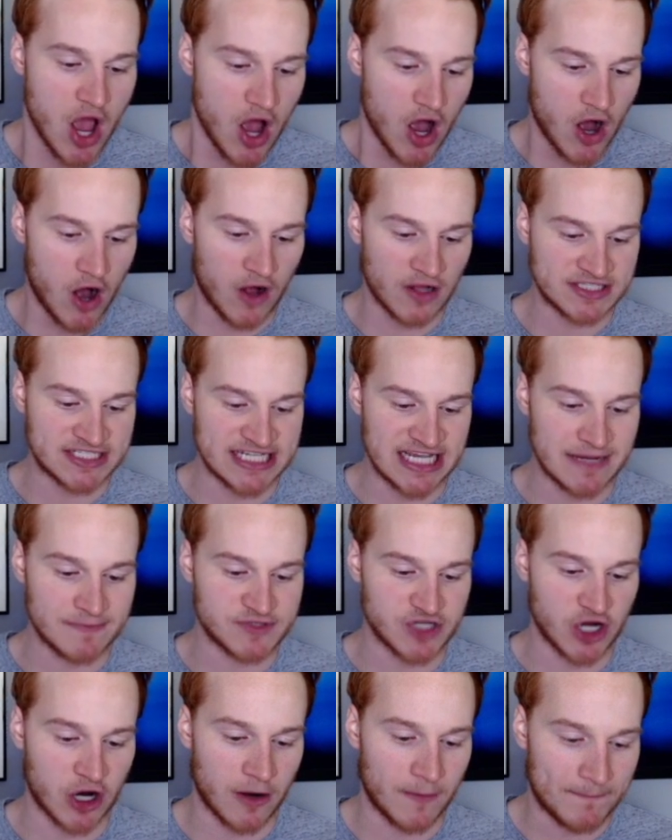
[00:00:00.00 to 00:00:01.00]
All teams
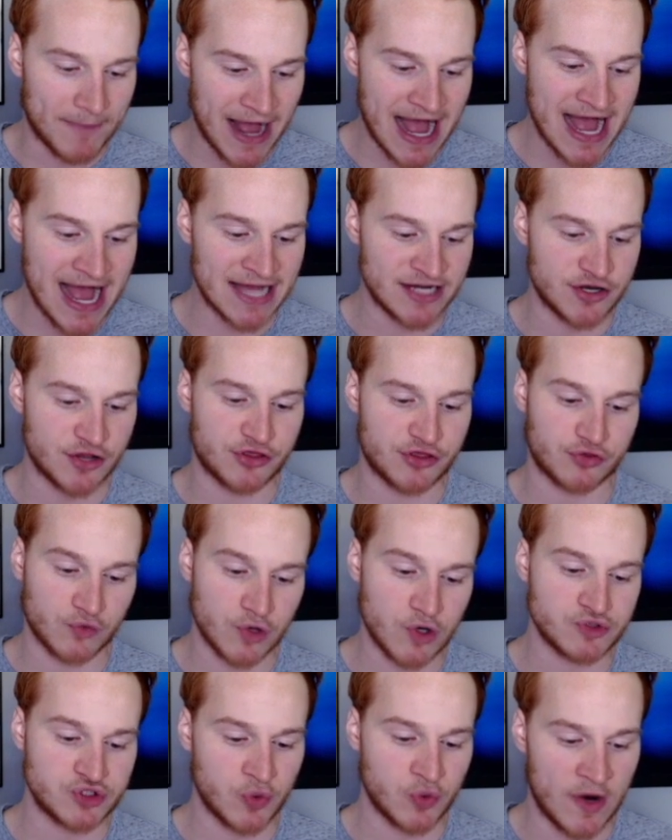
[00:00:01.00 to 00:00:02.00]
are bond
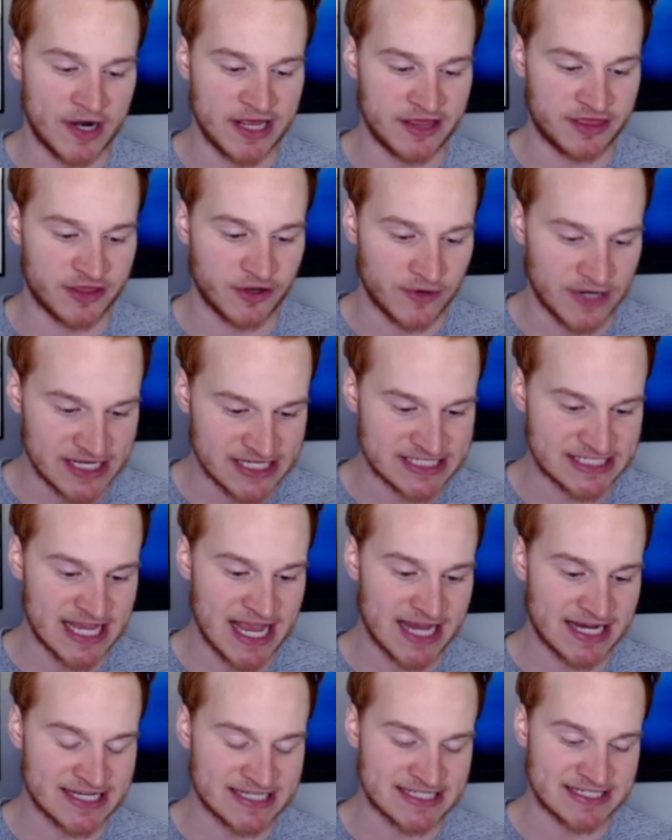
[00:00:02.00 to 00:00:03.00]
through
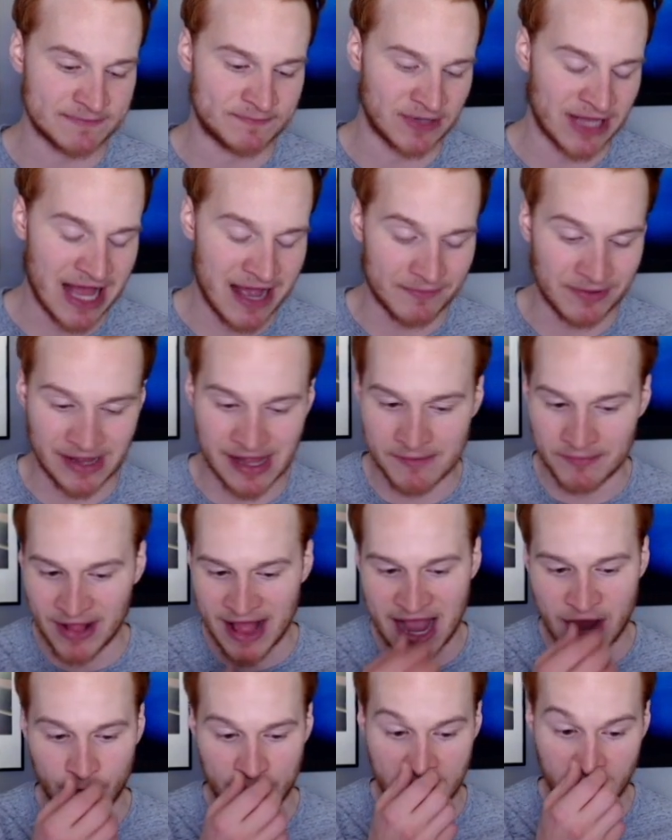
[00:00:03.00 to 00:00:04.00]
2036, blah, blah,
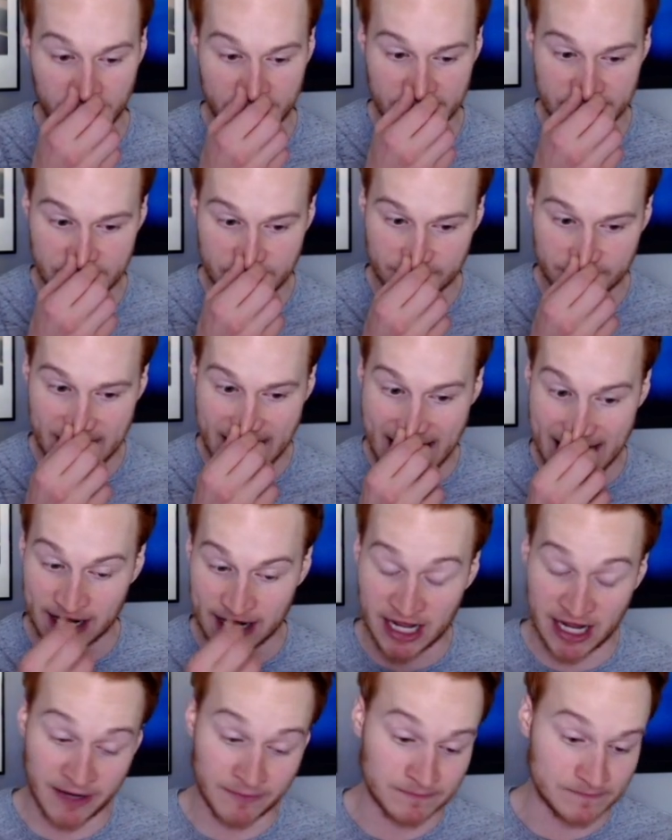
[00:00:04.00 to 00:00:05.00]
blah. We already knew
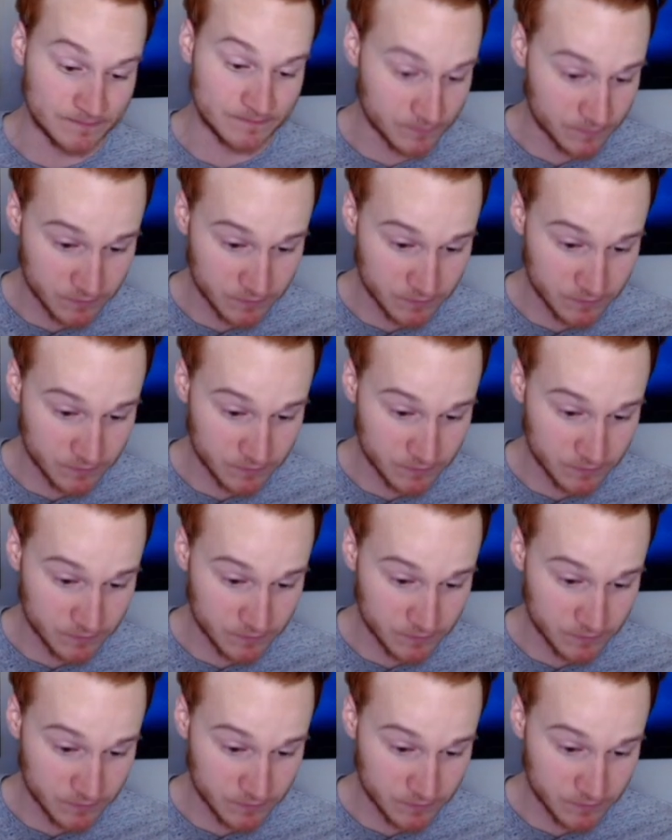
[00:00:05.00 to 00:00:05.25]
that.